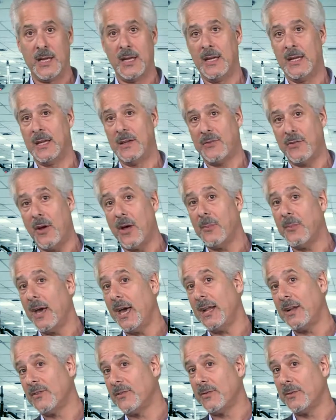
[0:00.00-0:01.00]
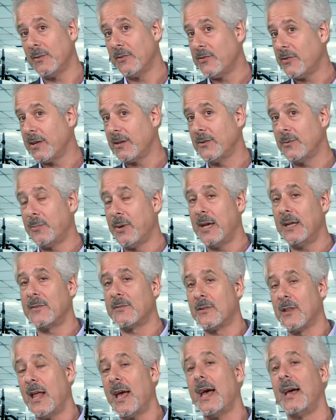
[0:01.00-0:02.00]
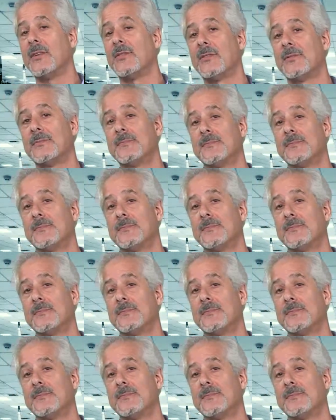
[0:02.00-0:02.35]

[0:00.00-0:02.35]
and it's all managed from a single pane of glass.